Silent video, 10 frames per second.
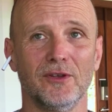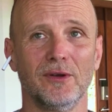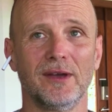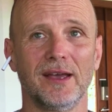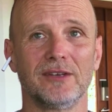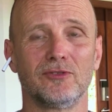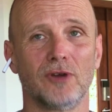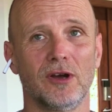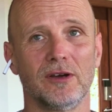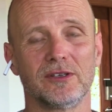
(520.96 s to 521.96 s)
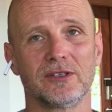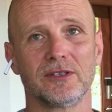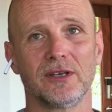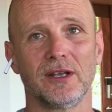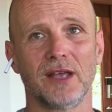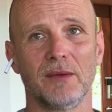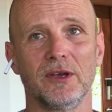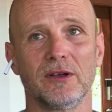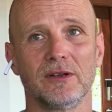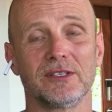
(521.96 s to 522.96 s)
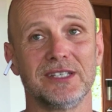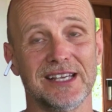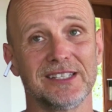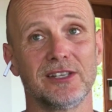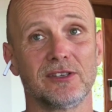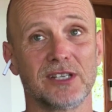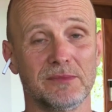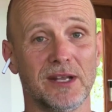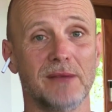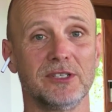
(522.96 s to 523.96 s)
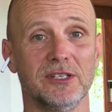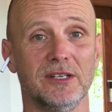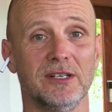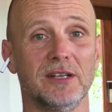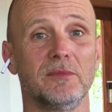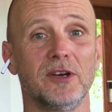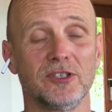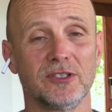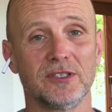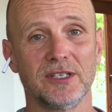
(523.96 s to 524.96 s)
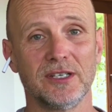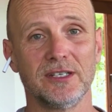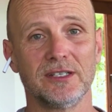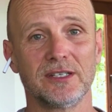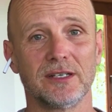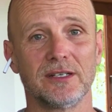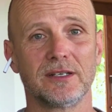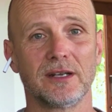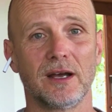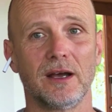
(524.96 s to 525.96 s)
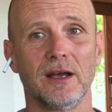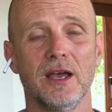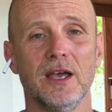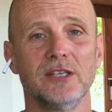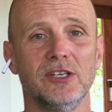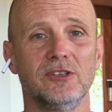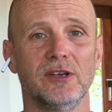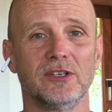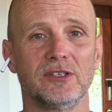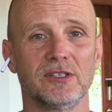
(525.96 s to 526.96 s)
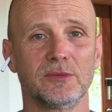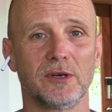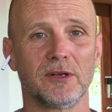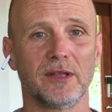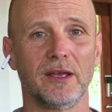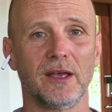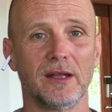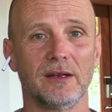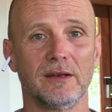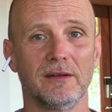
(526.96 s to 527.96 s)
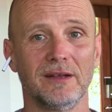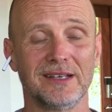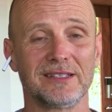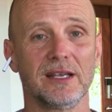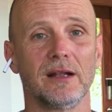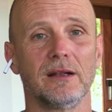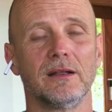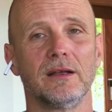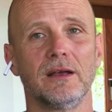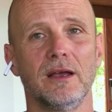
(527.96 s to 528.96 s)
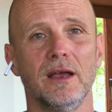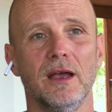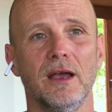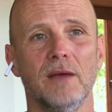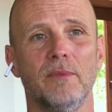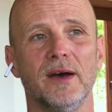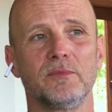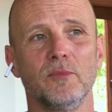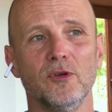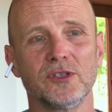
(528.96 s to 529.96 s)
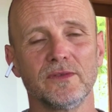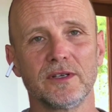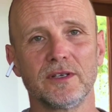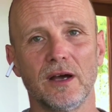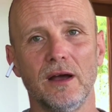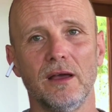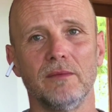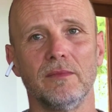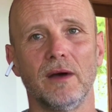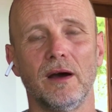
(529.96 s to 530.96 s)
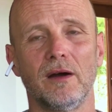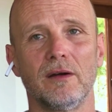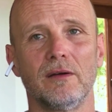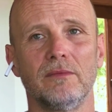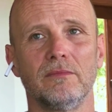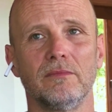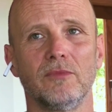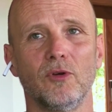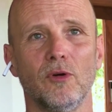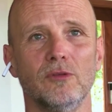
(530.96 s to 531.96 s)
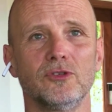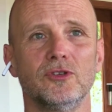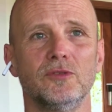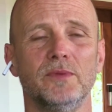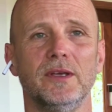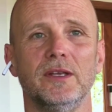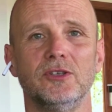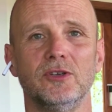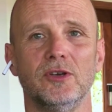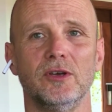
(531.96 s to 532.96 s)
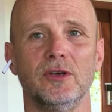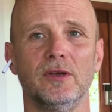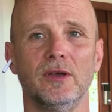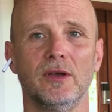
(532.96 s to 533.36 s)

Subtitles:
you look at drugs and chemicals, yes, they're sometimes needed in emergencies and situations where they can excel. But most of the time, our goal should be to